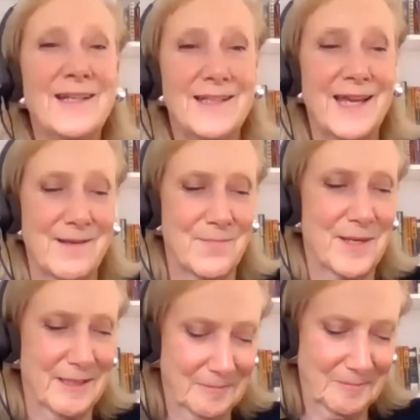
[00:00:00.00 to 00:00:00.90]
manual
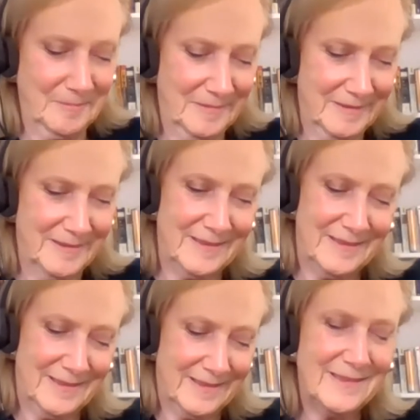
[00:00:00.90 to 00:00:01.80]
effort that goes into
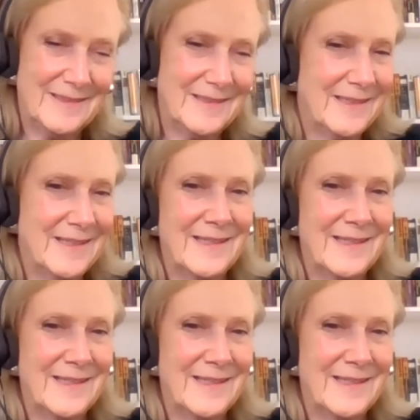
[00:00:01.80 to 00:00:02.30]
data integration and